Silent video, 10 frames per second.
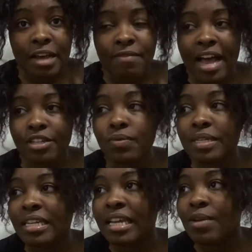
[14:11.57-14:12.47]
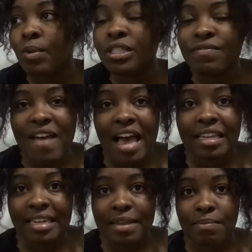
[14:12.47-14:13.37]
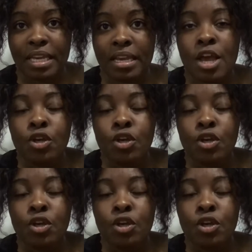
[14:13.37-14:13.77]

of I don't need anyone to validate me,